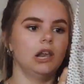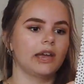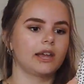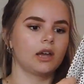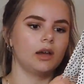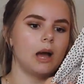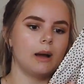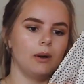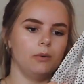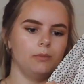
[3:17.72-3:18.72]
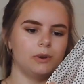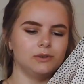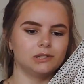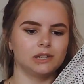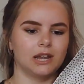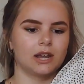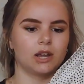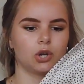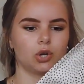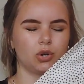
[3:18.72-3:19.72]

like almost like